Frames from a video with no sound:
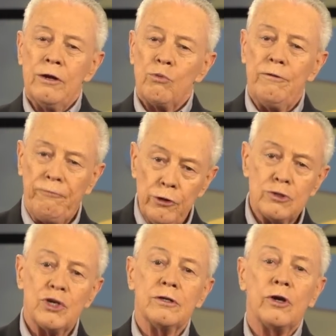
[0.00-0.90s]

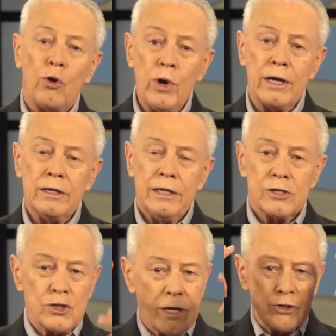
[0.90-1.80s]
Refusing to quit
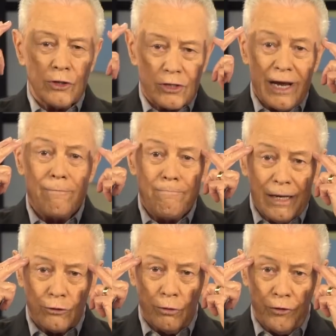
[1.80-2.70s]
is just a
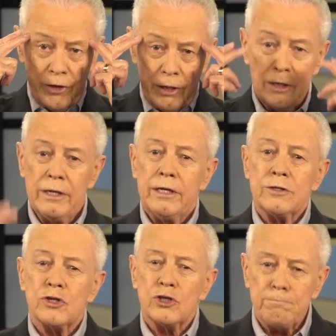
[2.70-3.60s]
mental thing,
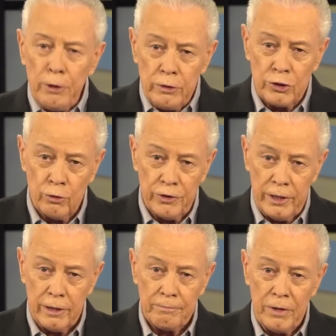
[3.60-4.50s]
it's a spiritual
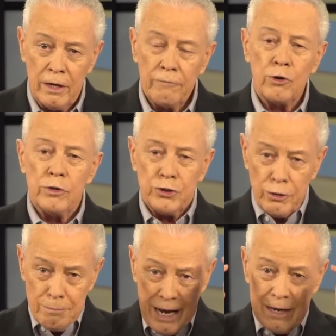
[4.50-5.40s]
thing. Of course,
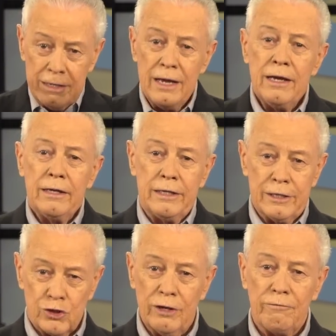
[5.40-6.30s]
your mind
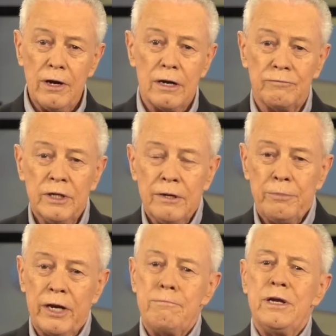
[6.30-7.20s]
gets involved,
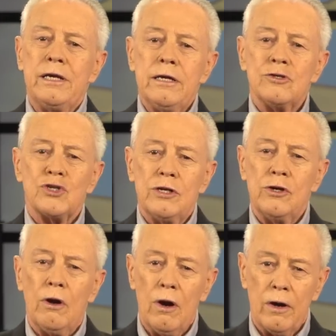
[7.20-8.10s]
but it begins in
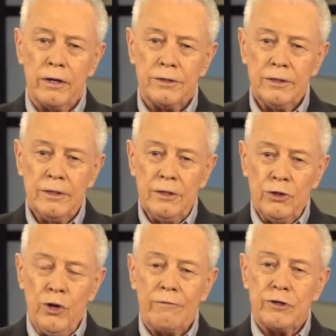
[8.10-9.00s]
your heart.
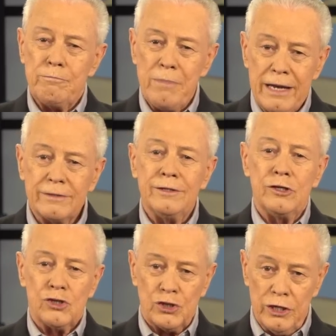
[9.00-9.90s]
You have to make the
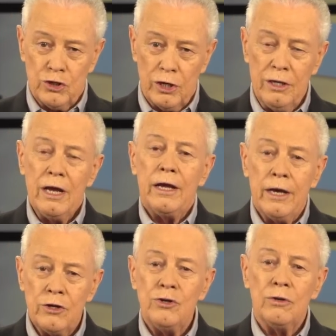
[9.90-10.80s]
decision
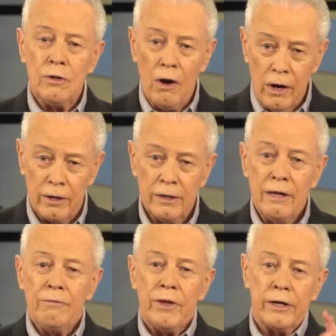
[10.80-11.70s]
in your heart
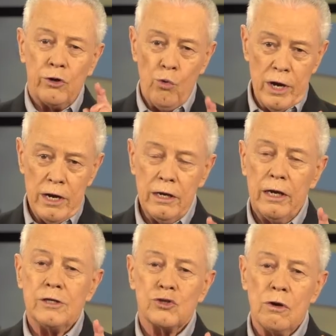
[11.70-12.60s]
that quitting
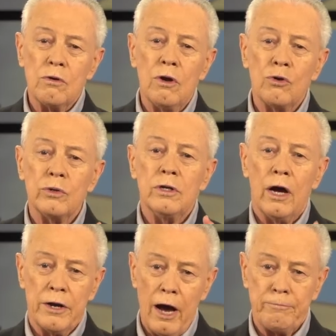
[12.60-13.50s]
is no longer
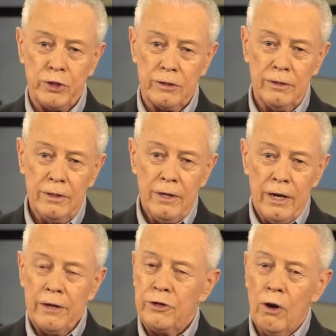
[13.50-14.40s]
an option.
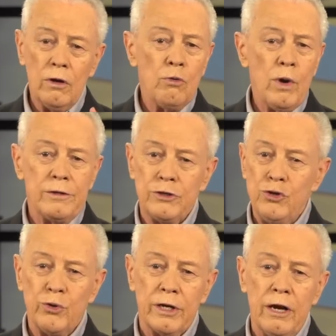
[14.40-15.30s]
And the only way that
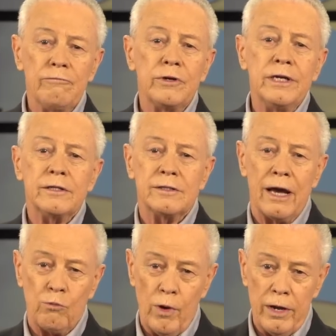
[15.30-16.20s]
you can ever get
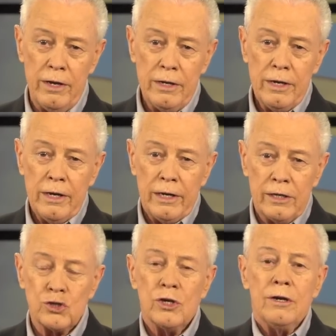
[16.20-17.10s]
that way
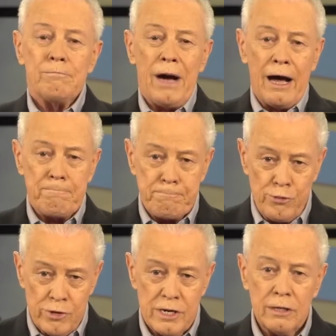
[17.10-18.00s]
is by
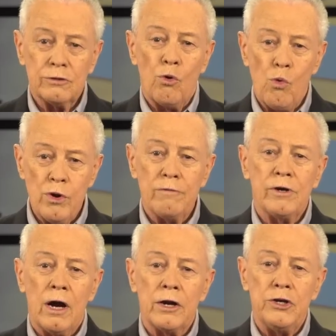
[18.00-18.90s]
putting the Word of
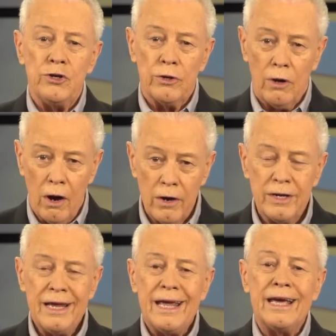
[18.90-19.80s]
God in your
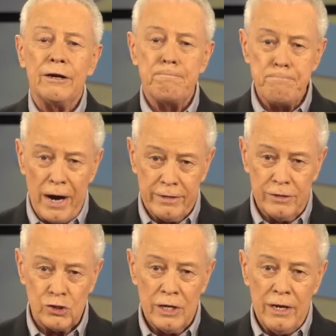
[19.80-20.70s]
heart in
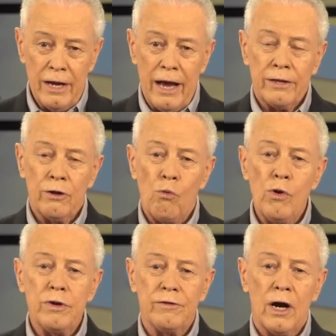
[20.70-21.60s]
abundance. And the
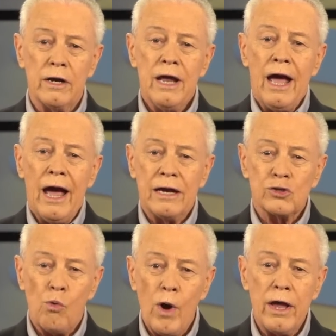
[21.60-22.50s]
Word of God
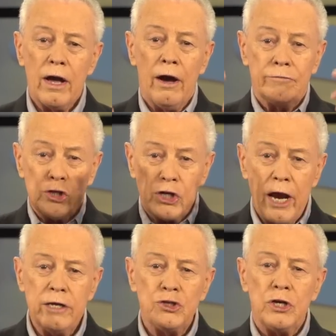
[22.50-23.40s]
has a way of
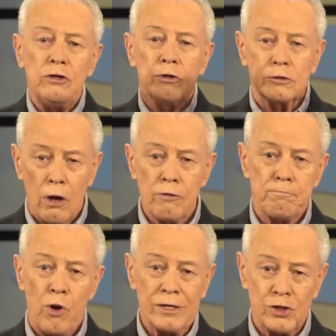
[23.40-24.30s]
changing your
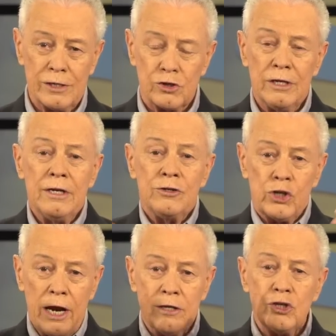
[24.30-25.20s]
thought process,
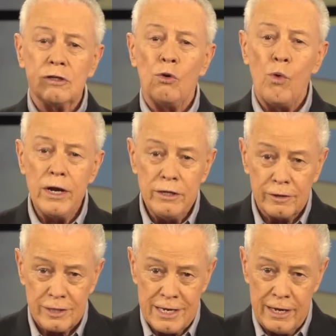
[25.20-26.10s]
changing the way you
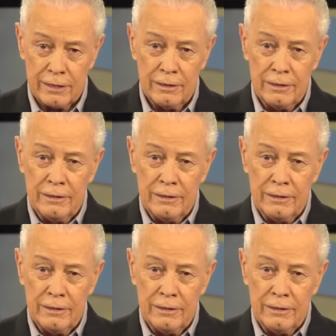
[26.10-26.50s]
think.